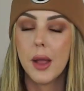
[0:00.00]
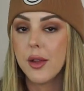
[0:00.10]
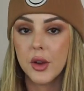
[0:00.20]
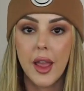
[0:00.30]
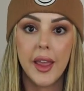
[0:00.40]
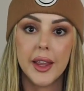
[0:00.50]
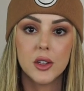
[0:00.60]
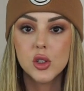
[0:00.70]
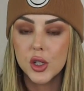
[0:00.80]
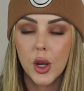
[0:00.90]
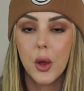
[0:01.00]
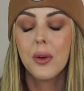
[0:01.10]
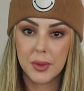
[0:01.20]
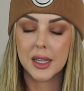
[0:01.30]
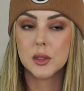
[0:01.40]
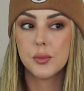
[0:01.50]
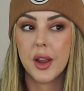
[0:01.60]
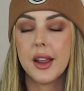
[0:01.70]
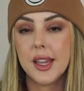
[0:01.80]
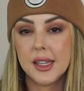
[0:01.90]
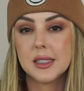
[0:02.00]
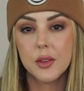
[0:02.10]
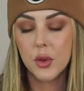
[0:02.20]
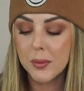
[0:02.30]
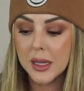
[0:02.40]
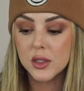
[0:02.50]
age, you know? Like, it's very easy for me,